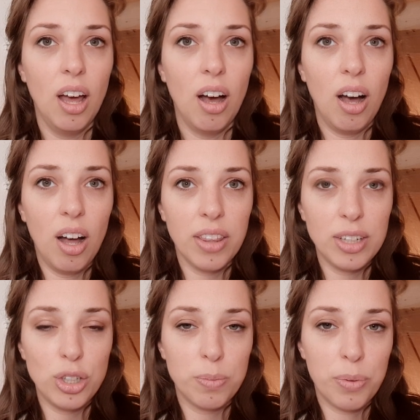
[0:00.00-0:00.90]
oh, that
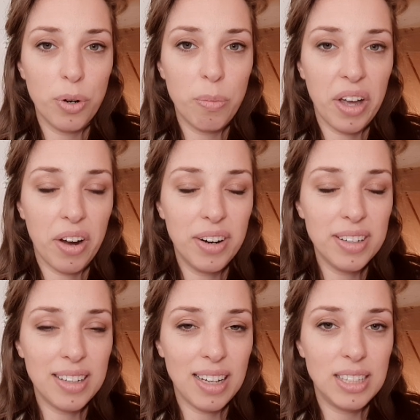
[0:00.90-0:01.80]
just broke my heart,
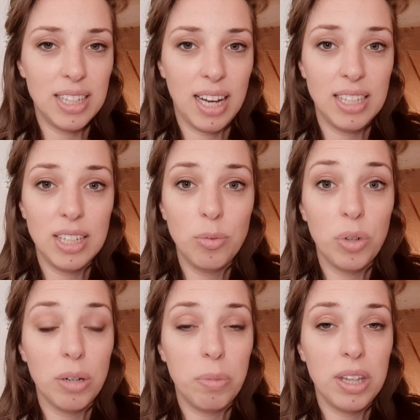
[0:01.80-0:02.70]
and I didn't
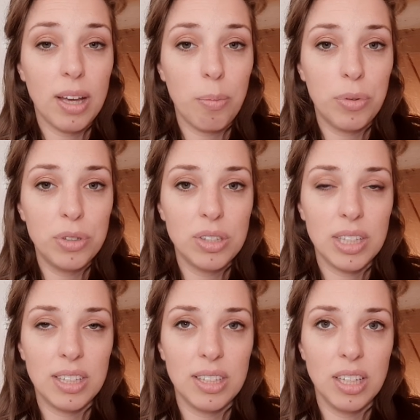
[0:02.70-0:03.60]
want to be that
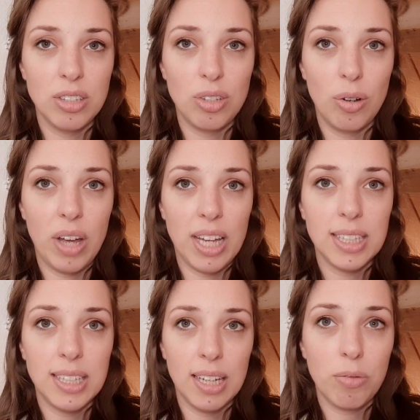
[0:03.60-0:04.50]
person. And so I had
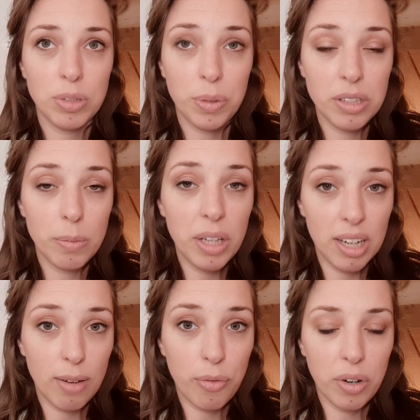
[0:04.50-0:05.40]
to take
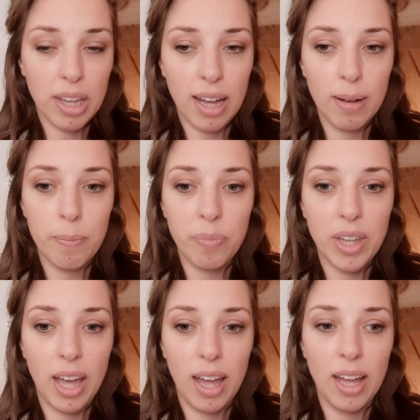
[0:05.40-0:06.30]
responsibility for that
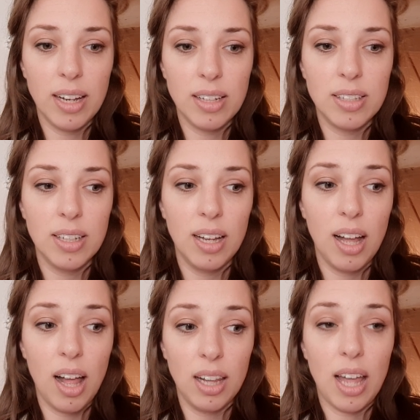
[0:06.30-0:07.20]
and
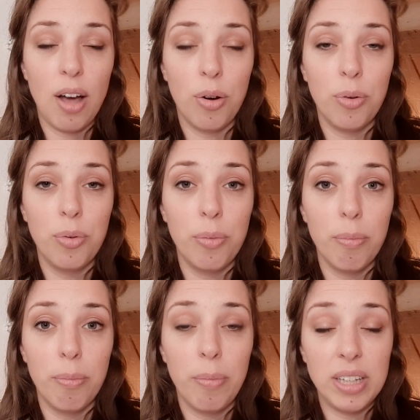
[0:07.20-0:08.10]
allow
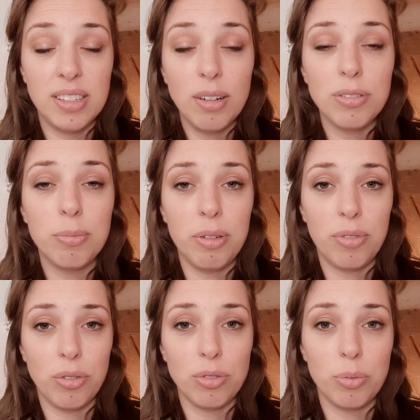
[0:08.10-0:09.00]
myself to be
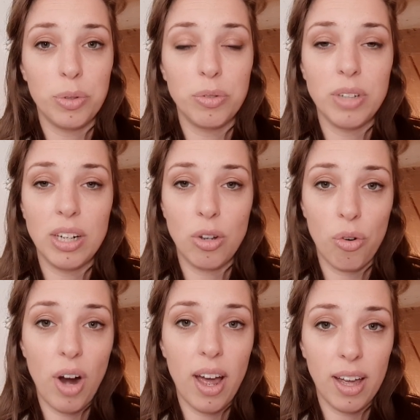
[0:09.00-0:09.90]
vulnerable and
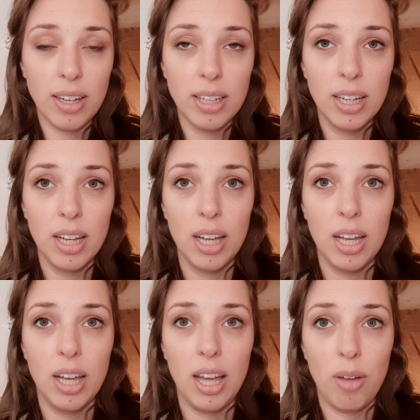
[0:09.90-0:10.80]
cry
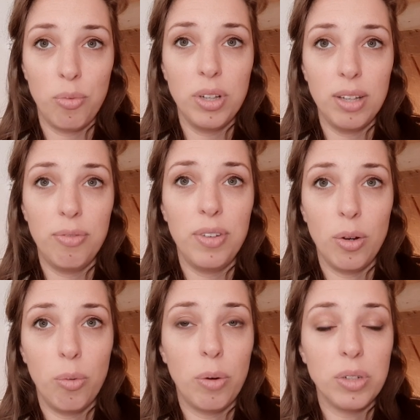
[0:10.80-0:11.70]
and really
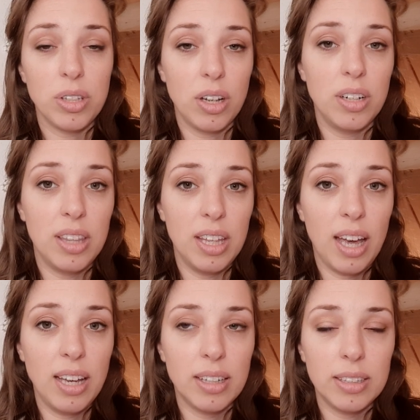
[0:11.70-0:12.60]
feel what was under the
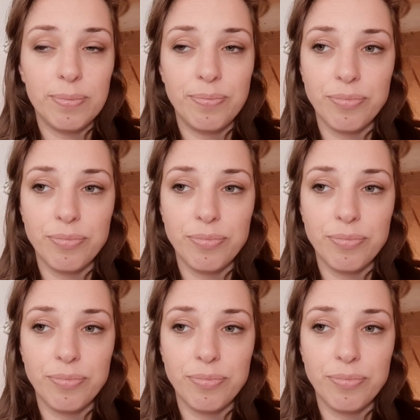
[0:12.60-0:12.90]
anger.